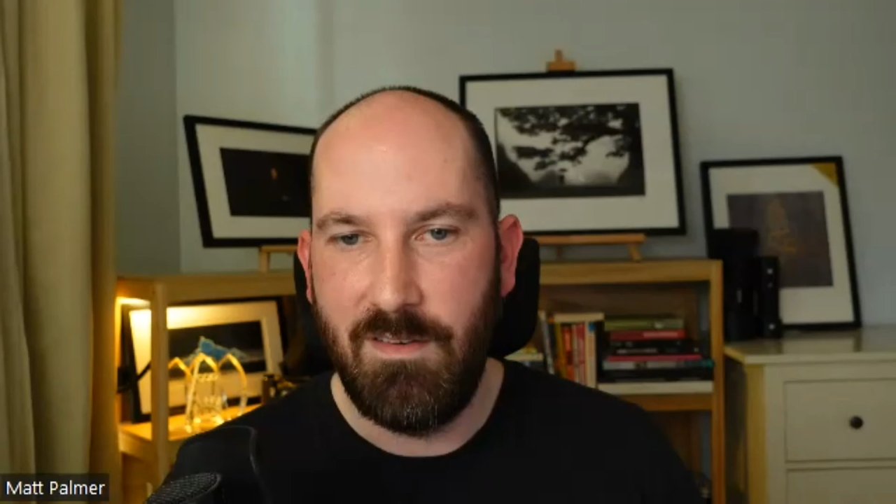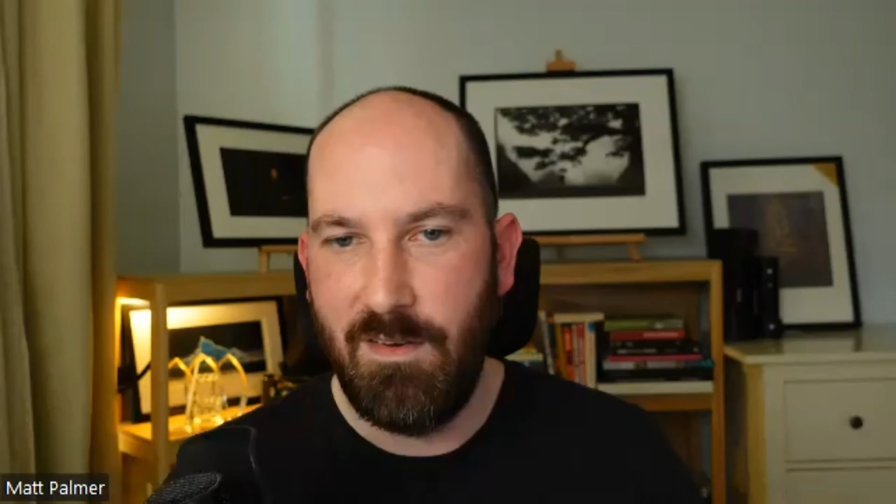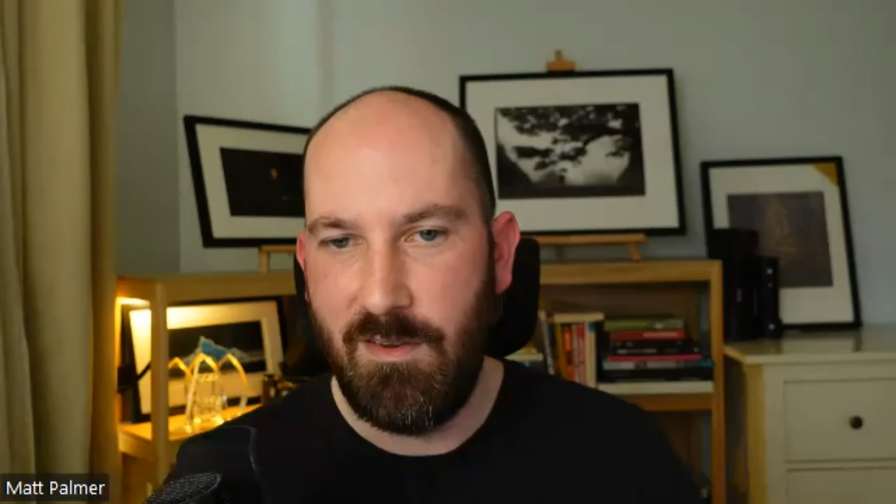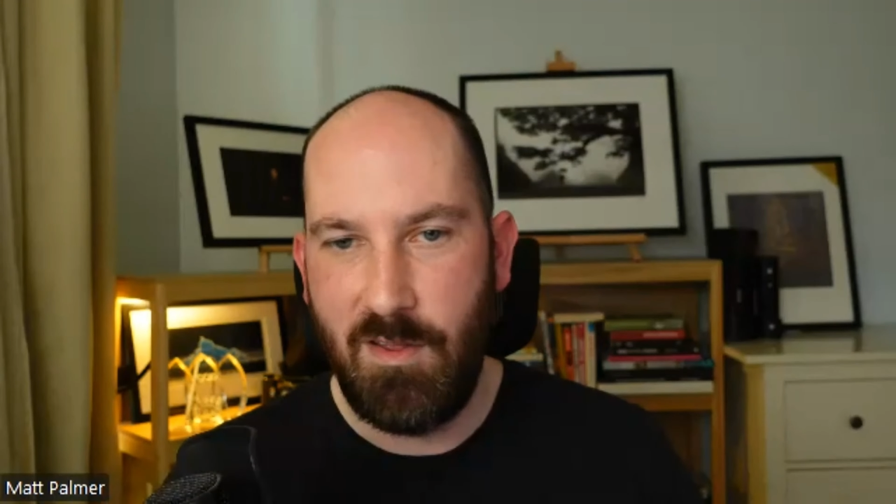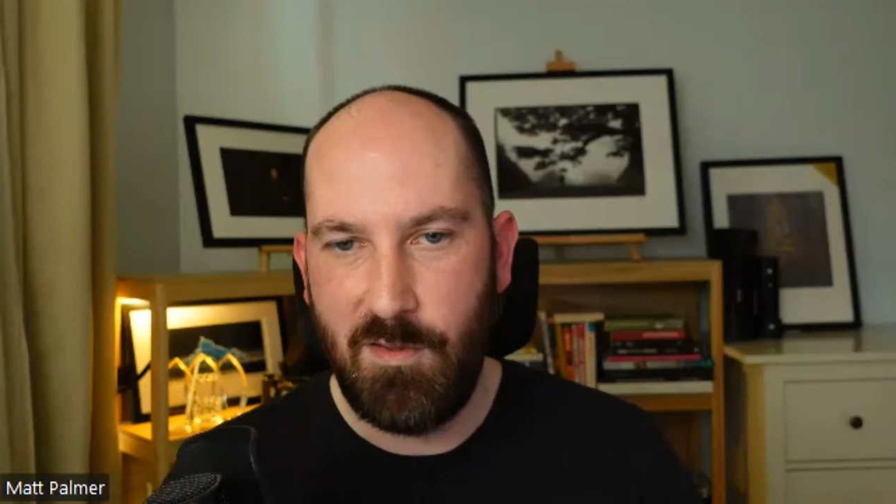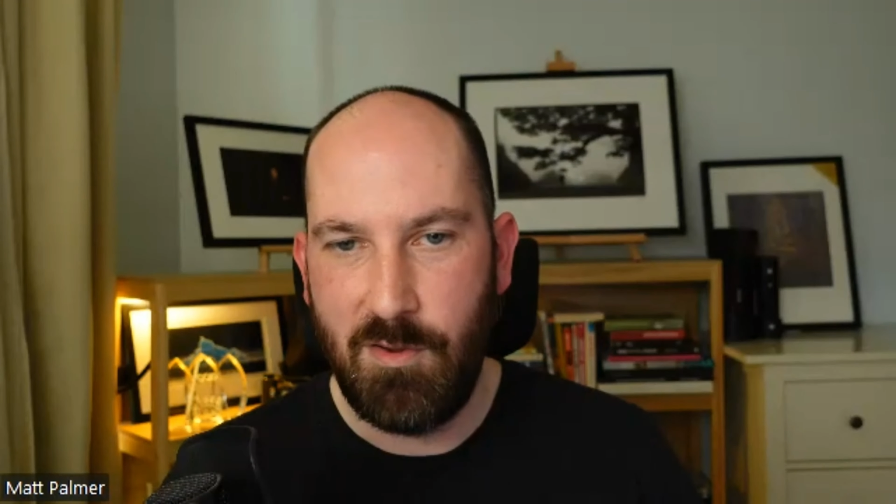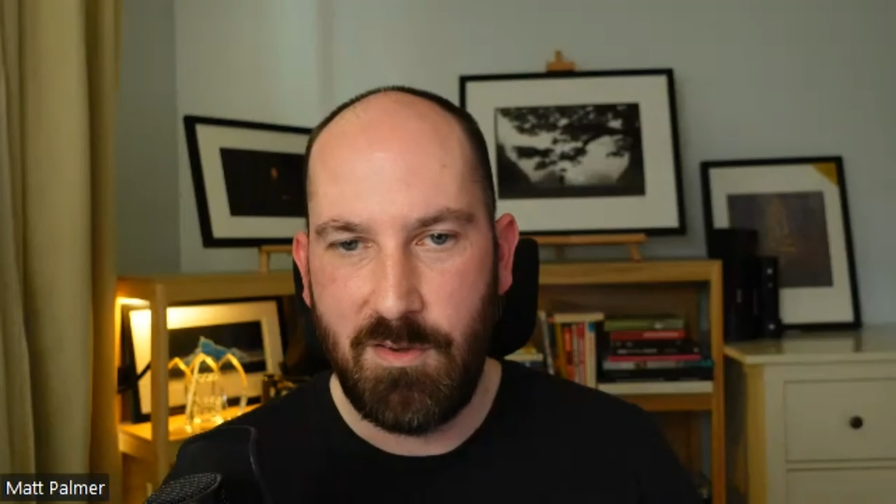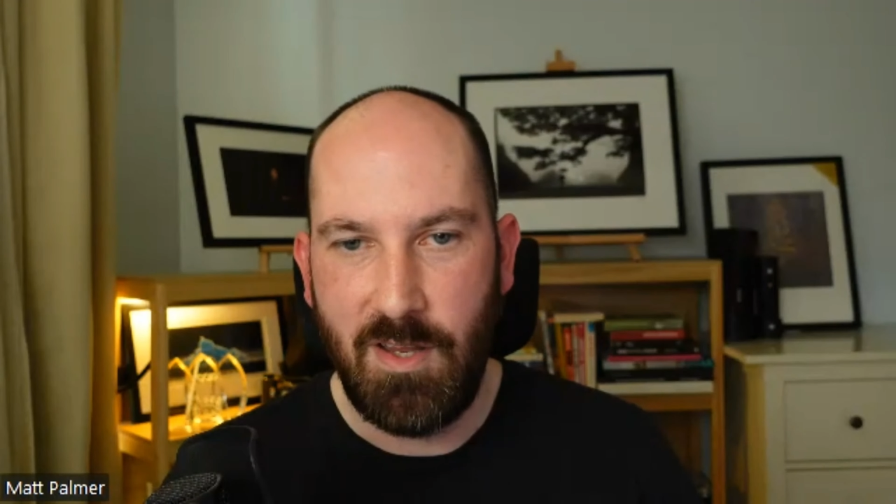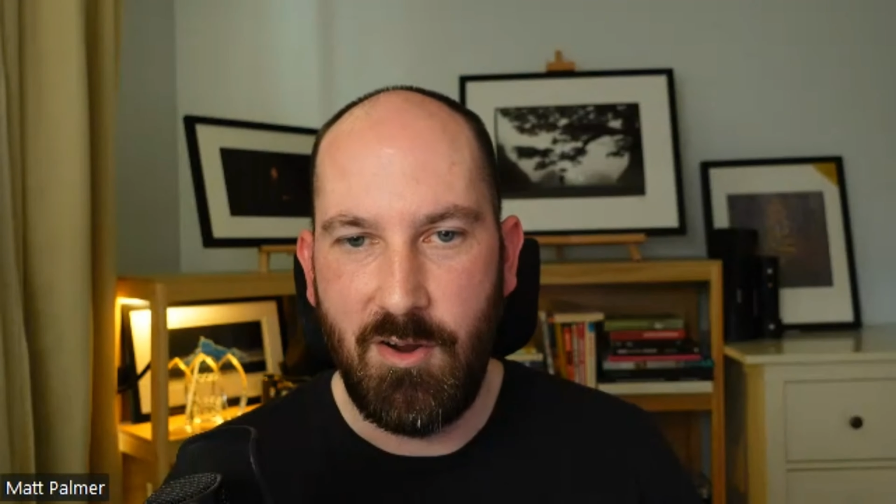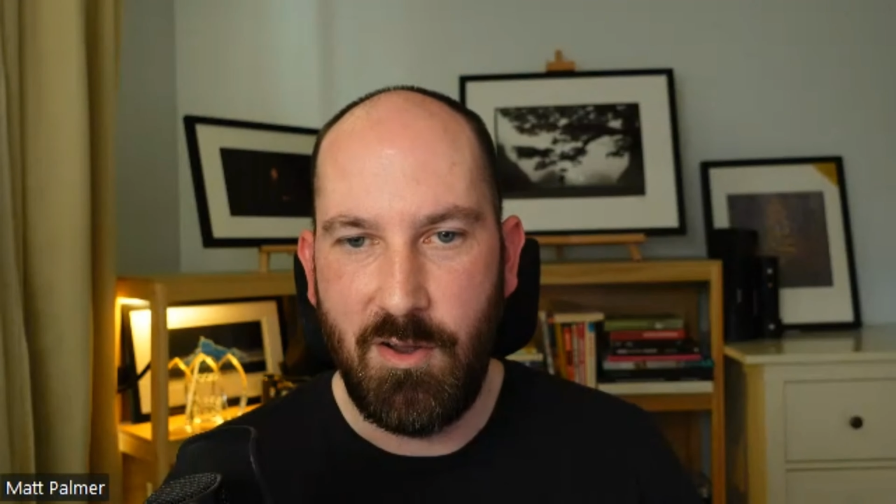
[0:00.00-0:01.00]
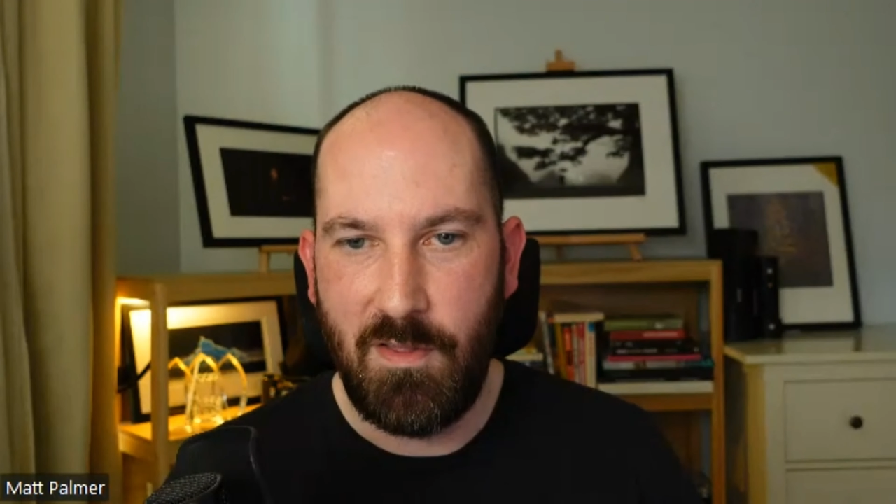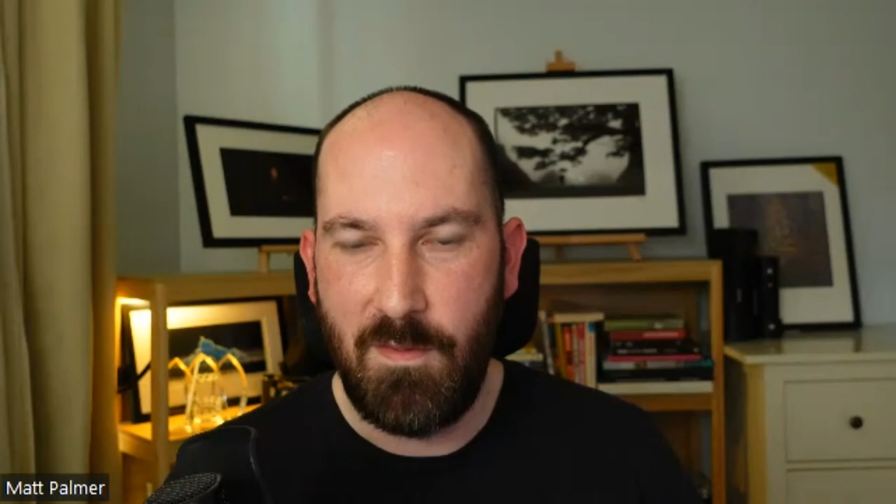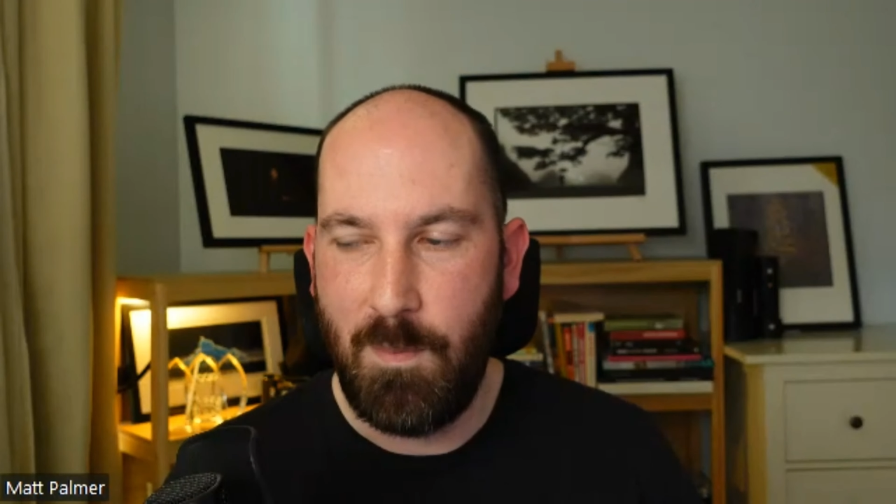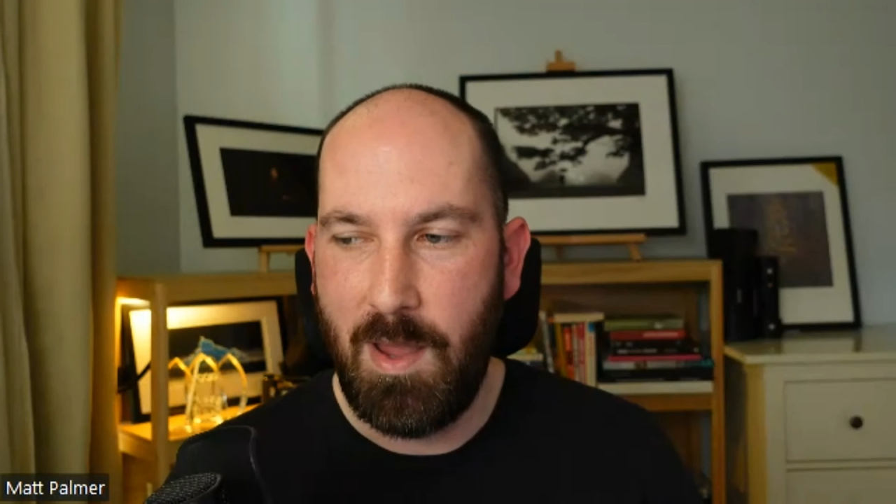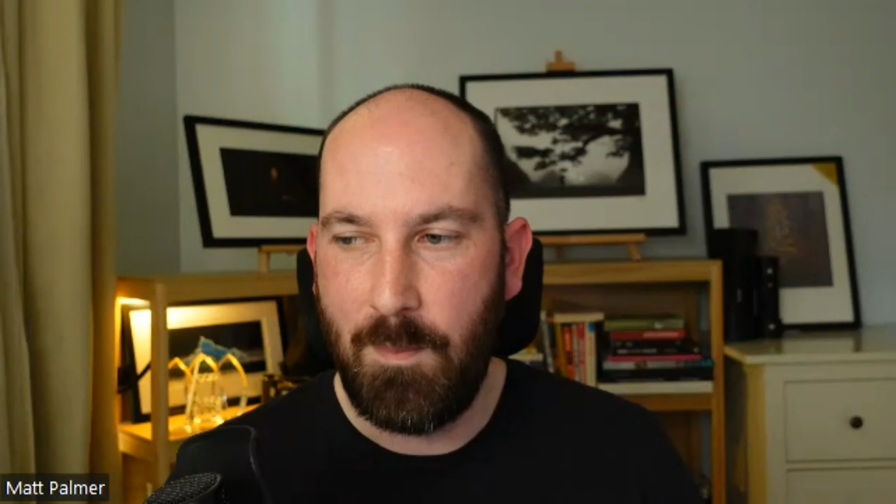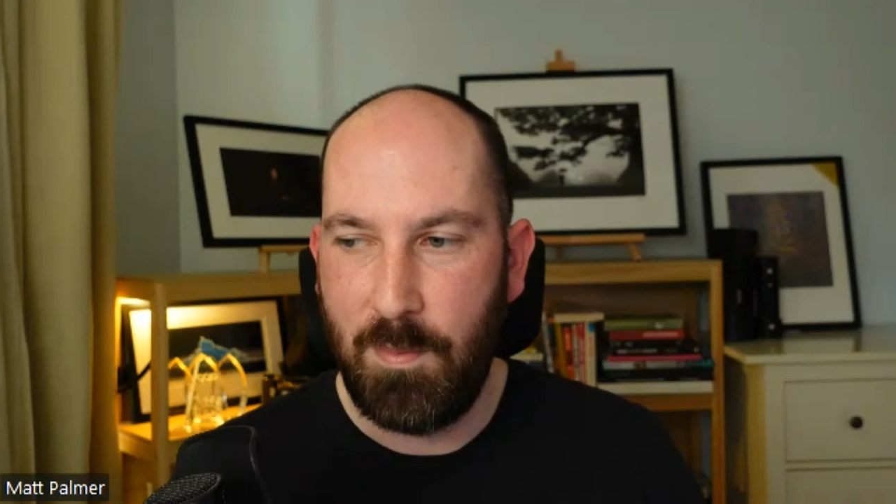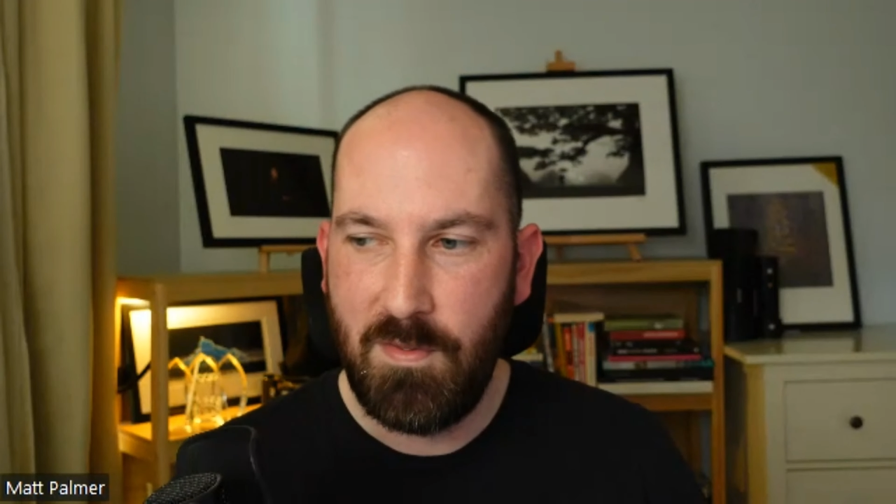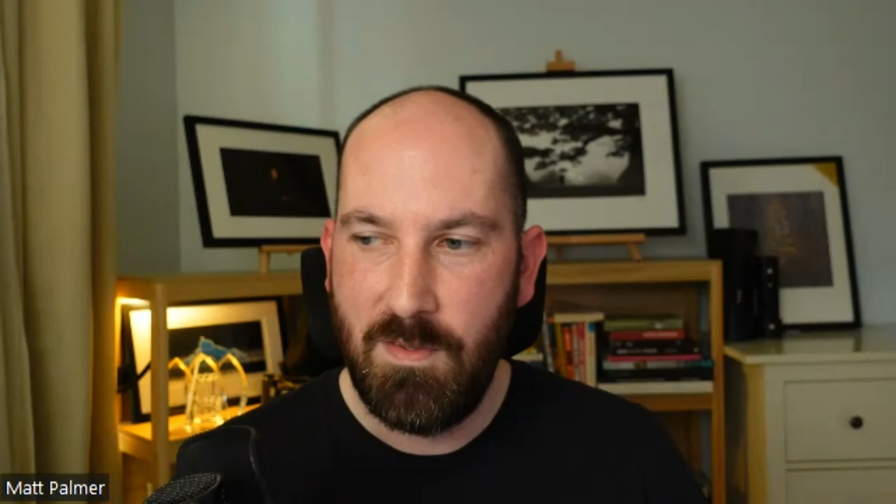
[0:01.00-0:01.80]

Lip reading: just looked at it on some maps.